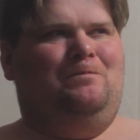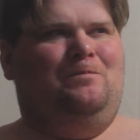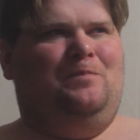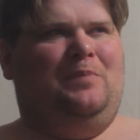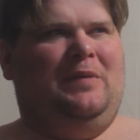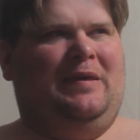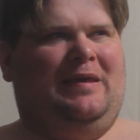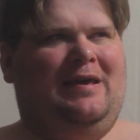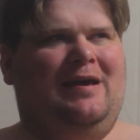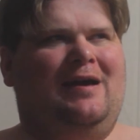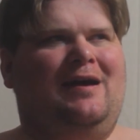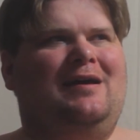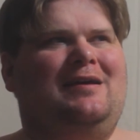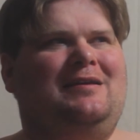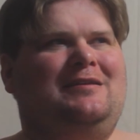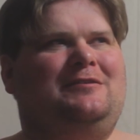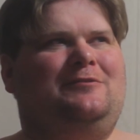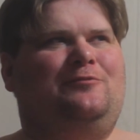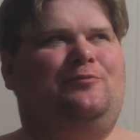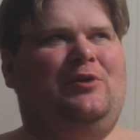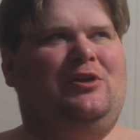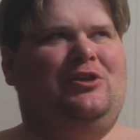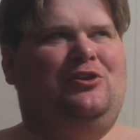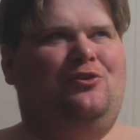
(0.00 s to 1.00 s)

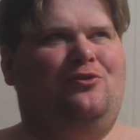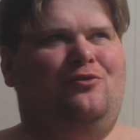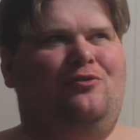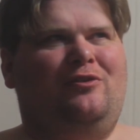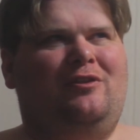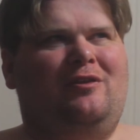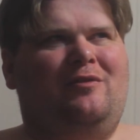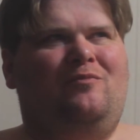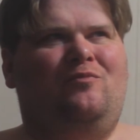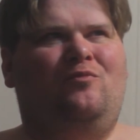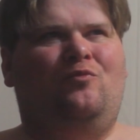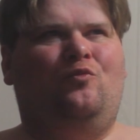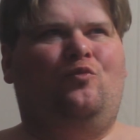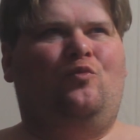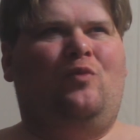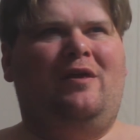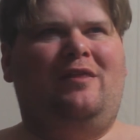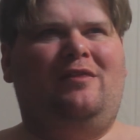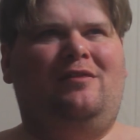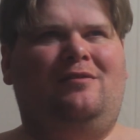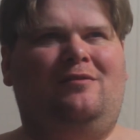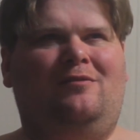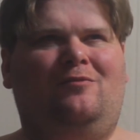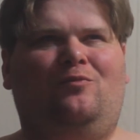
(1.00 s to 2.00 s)
because we do them
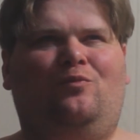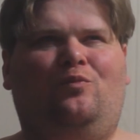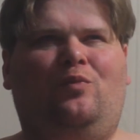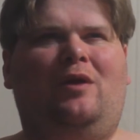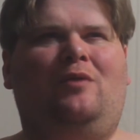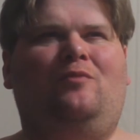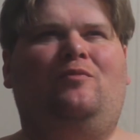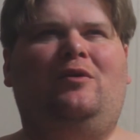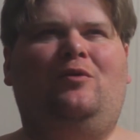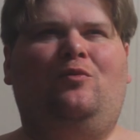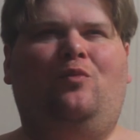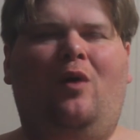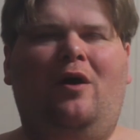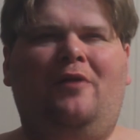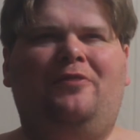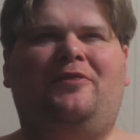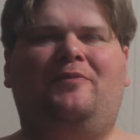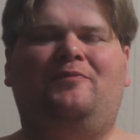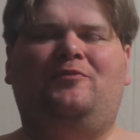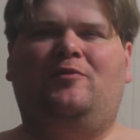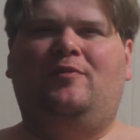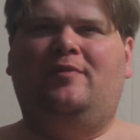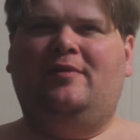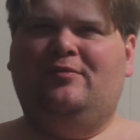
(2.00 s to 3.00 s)
when we want
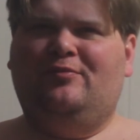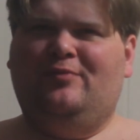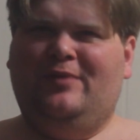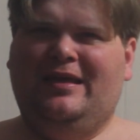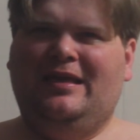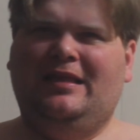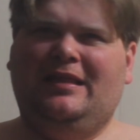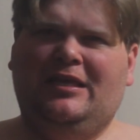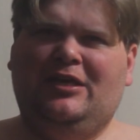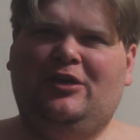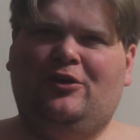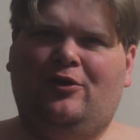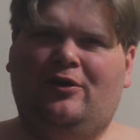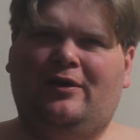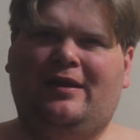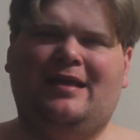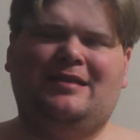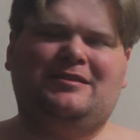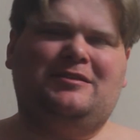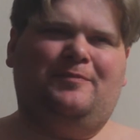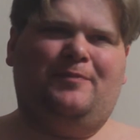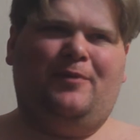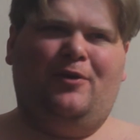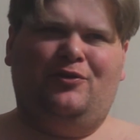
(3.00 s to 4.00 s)
them to be really good,
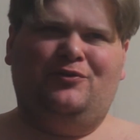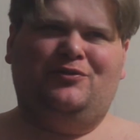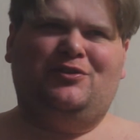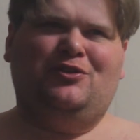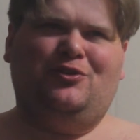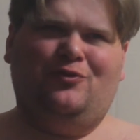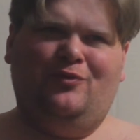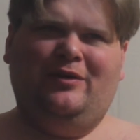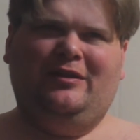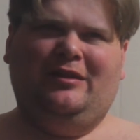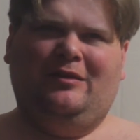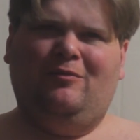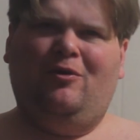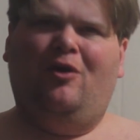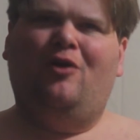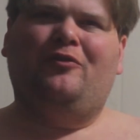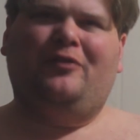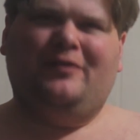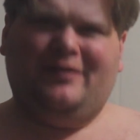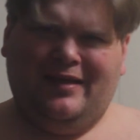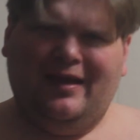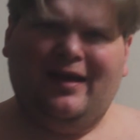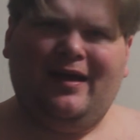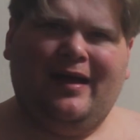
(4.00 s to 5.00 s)
as opposed to doing them all
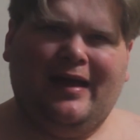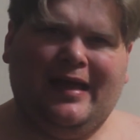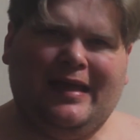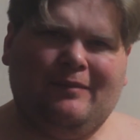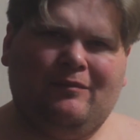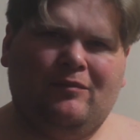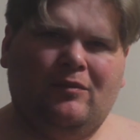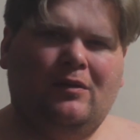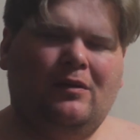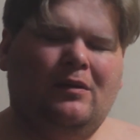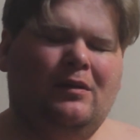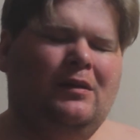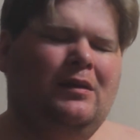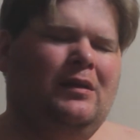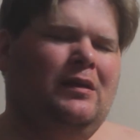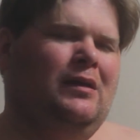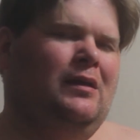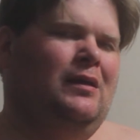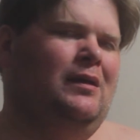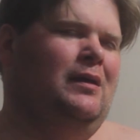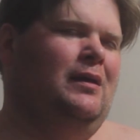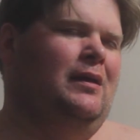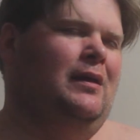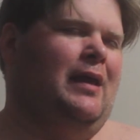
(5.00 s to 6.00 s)
the time.
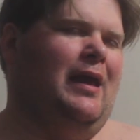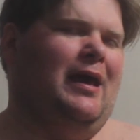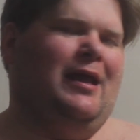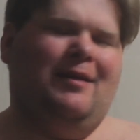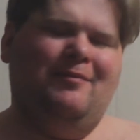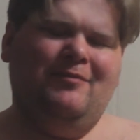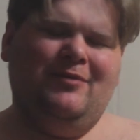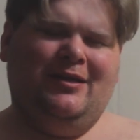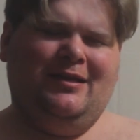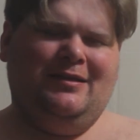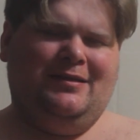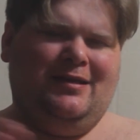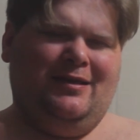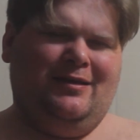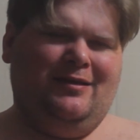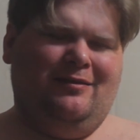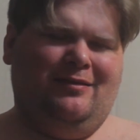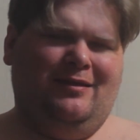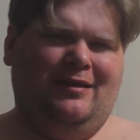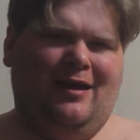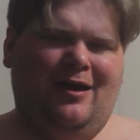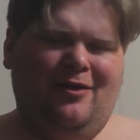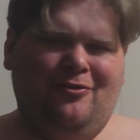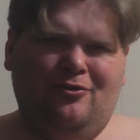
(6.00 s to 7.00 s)
And I'm going to tell you
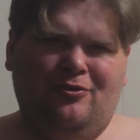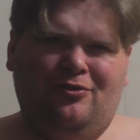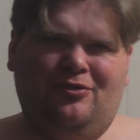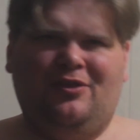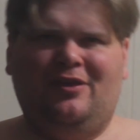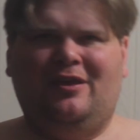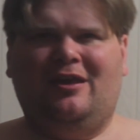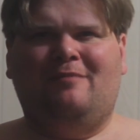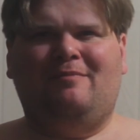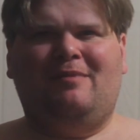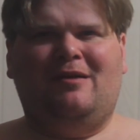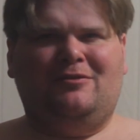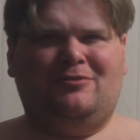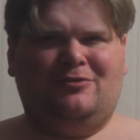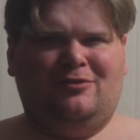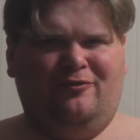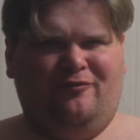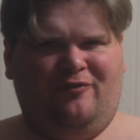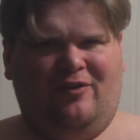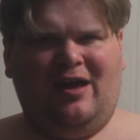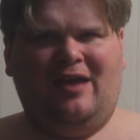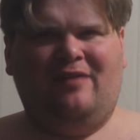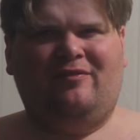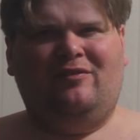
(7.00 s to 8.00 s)
the other thing about
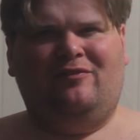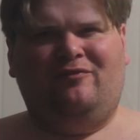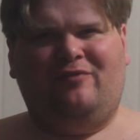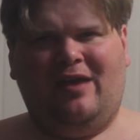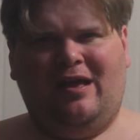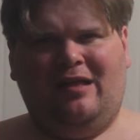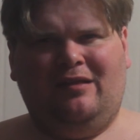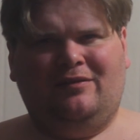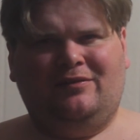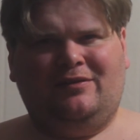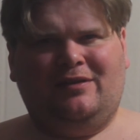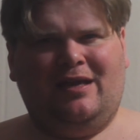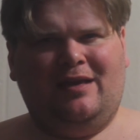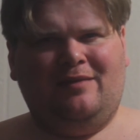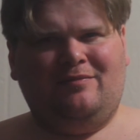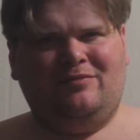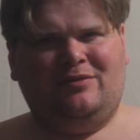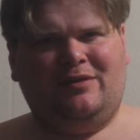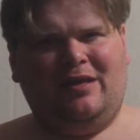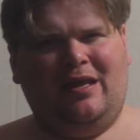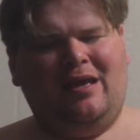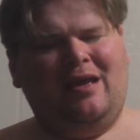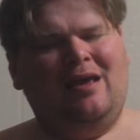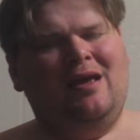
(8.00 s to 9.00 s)
surviving Valentine's
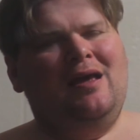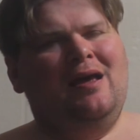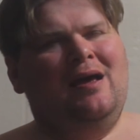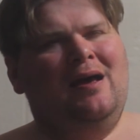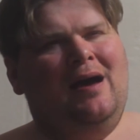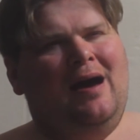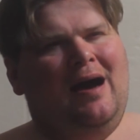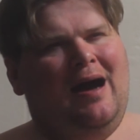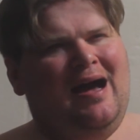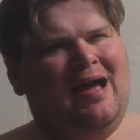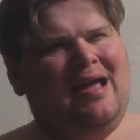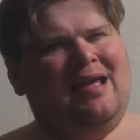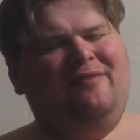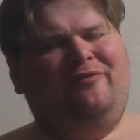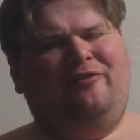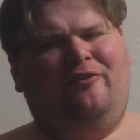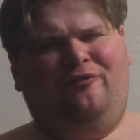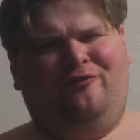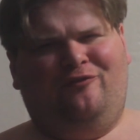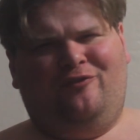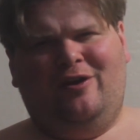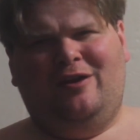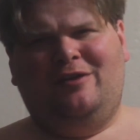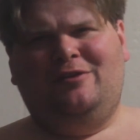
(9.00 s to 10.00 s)
Day. I have a
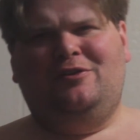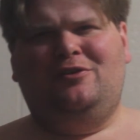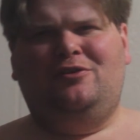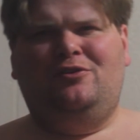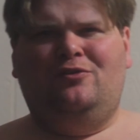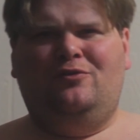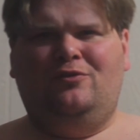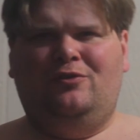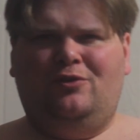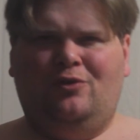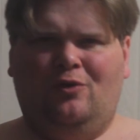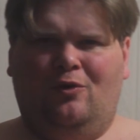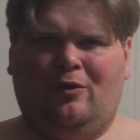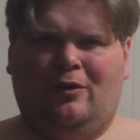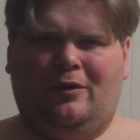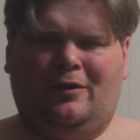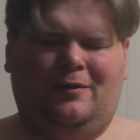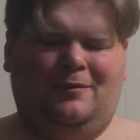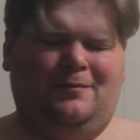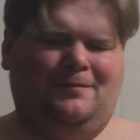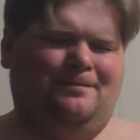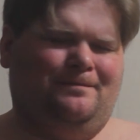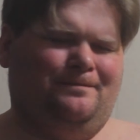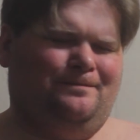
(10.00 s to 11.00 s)
friend in New
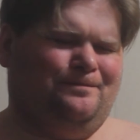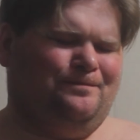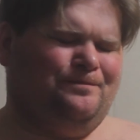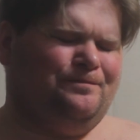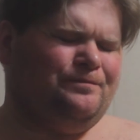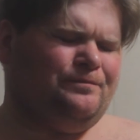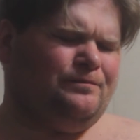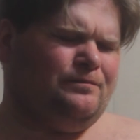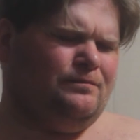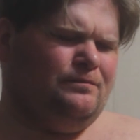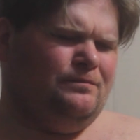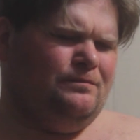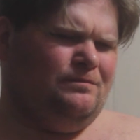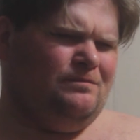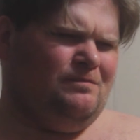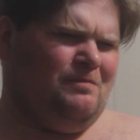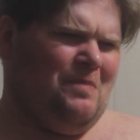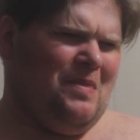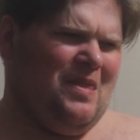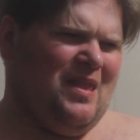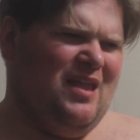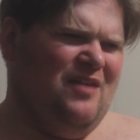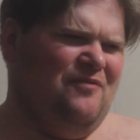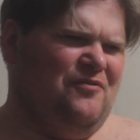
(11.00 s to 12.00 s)
York.
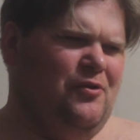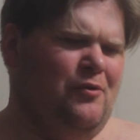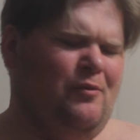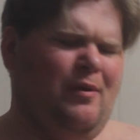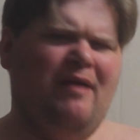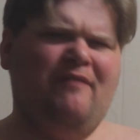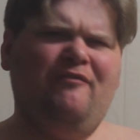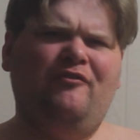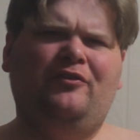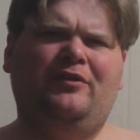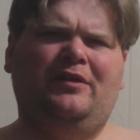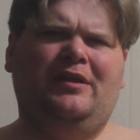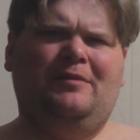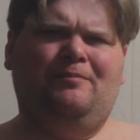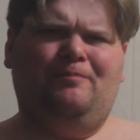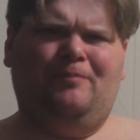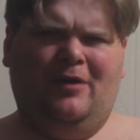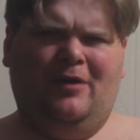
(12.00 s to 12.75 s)
If you ever need